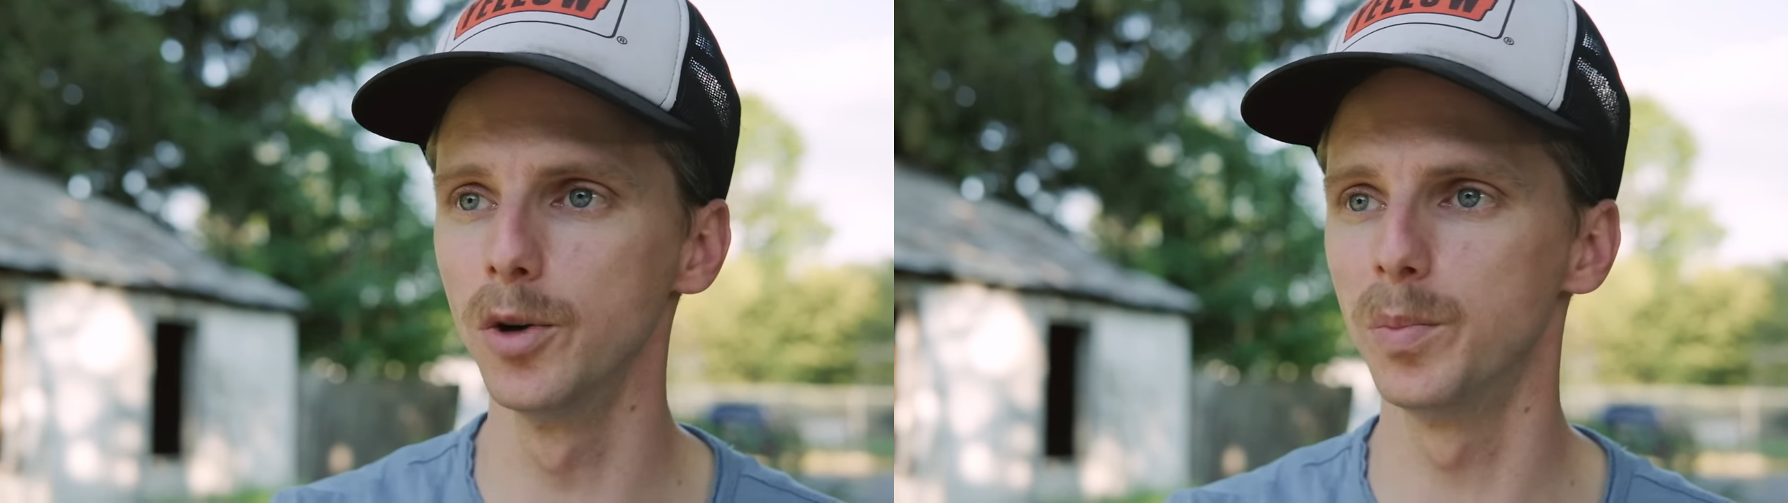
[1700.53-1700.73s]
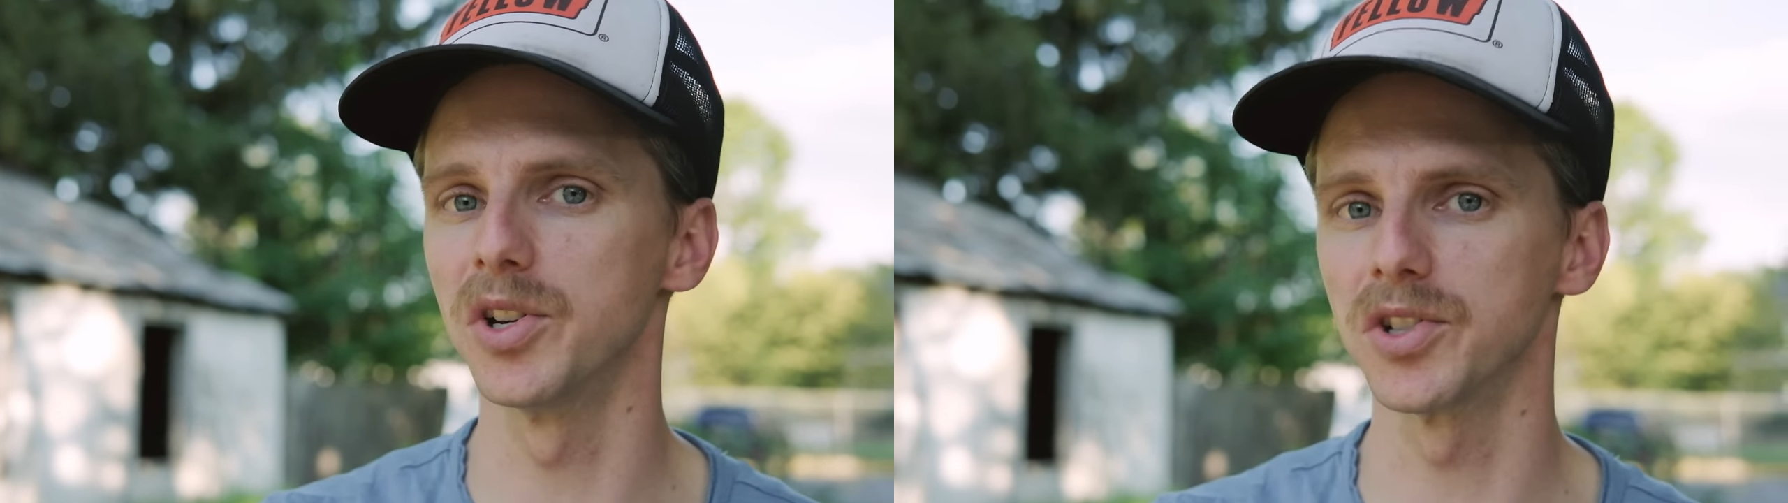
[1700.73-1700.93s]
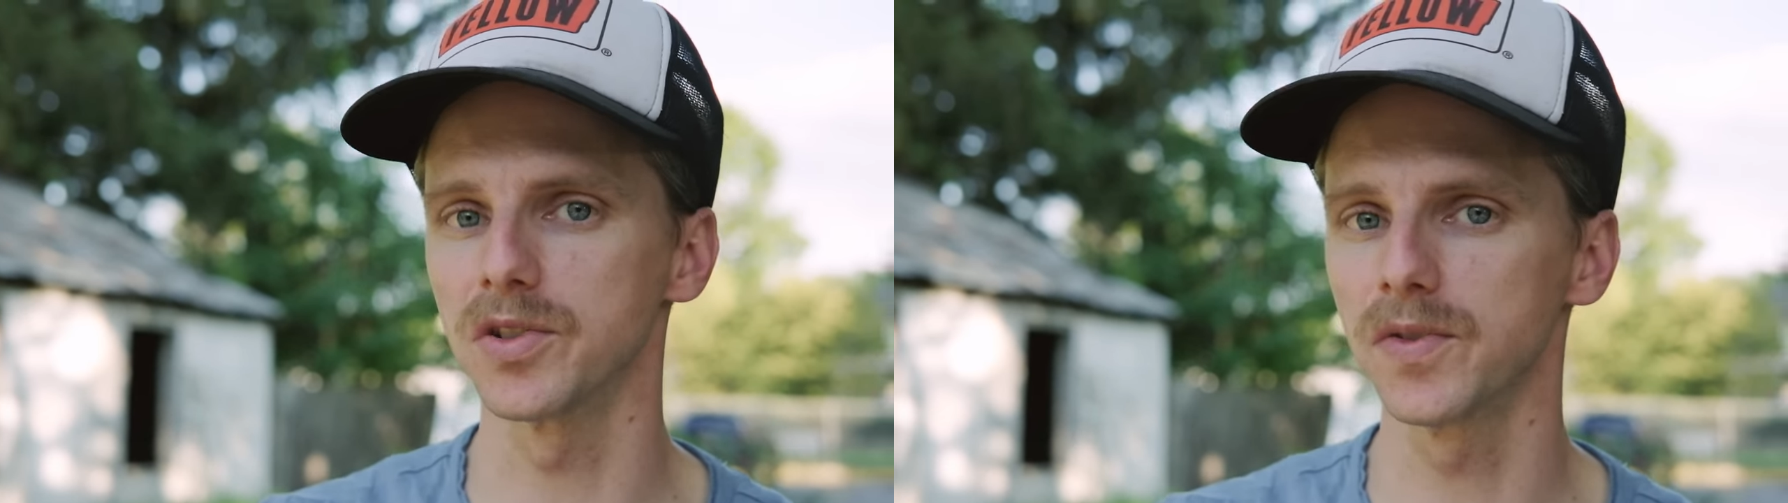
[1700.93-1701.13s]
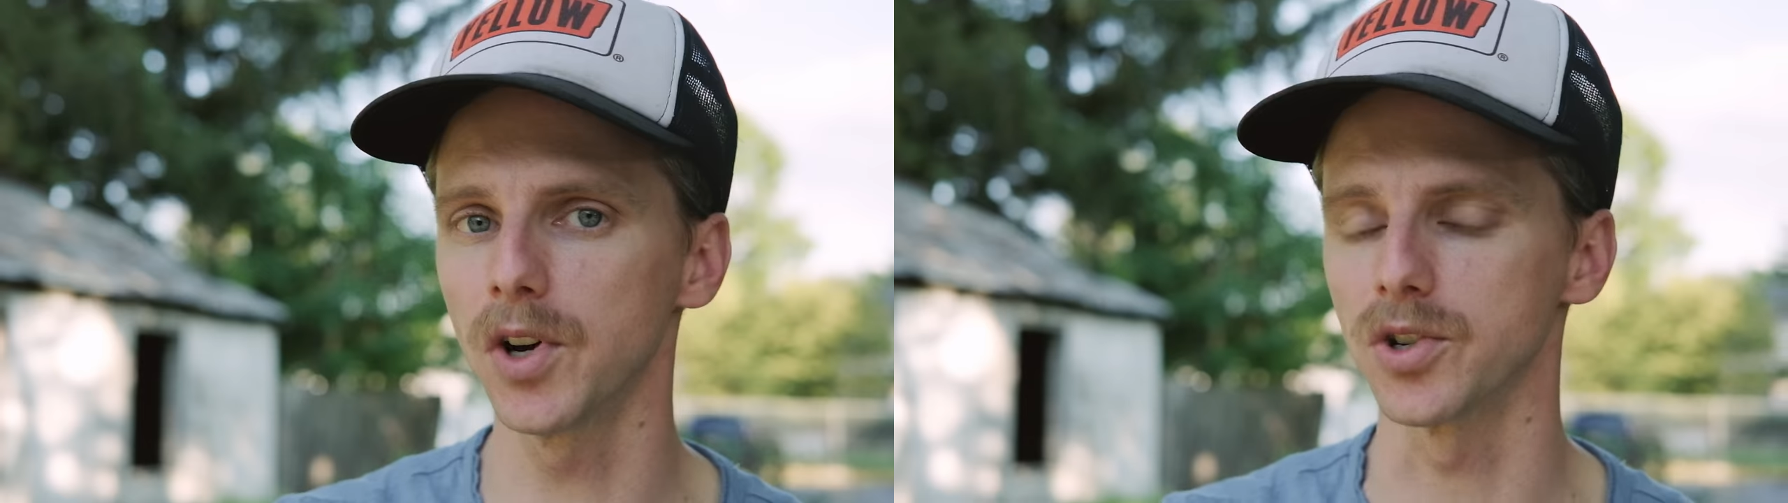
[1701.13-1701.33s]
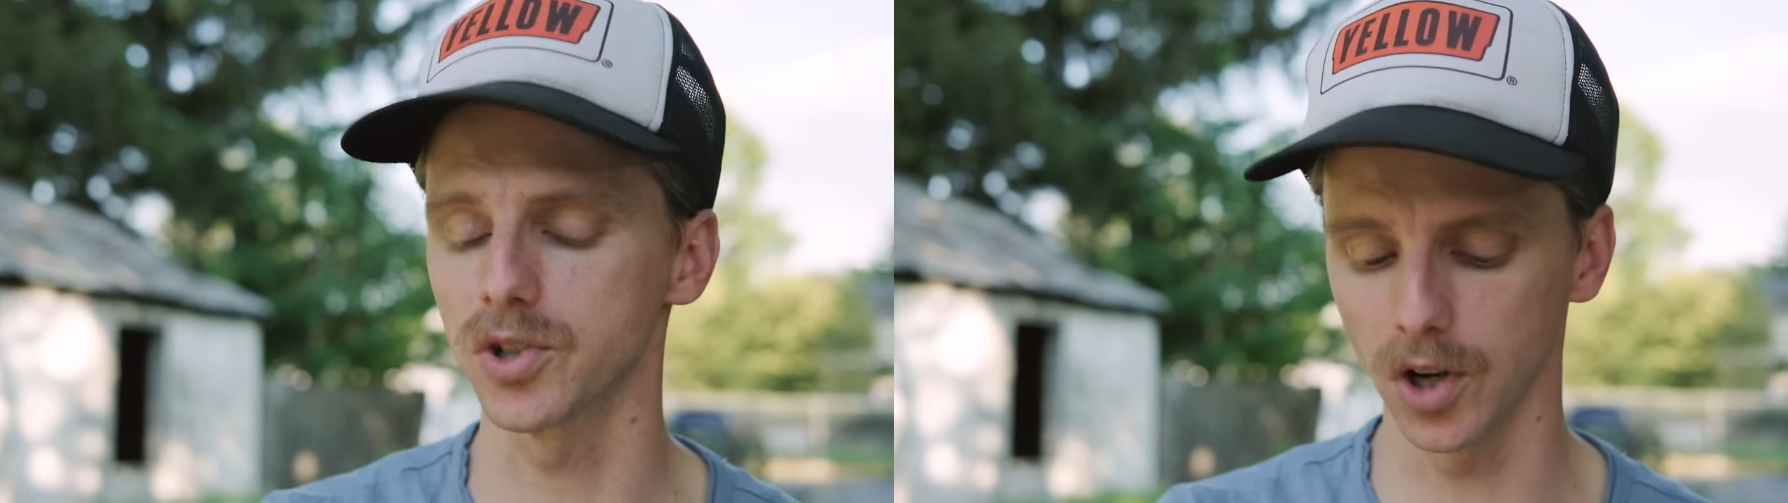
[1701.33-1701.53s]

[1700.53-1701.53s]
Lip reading: business first.